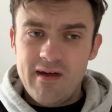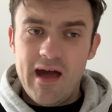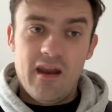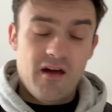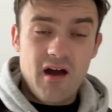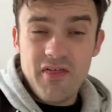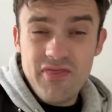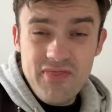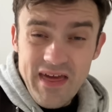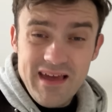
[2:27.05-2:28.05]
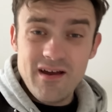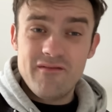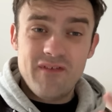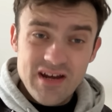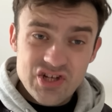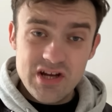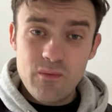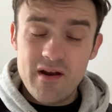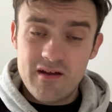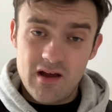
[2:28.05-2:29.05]
And I think eventually
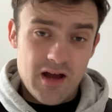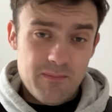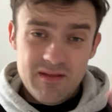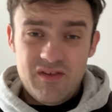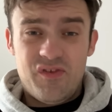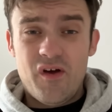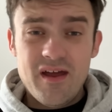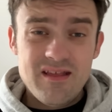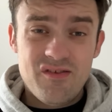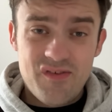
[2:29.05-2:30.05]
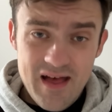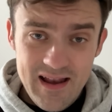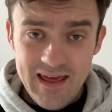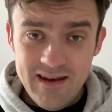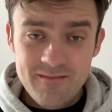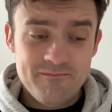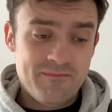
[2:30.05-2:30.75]
when a couple of these signings settle in,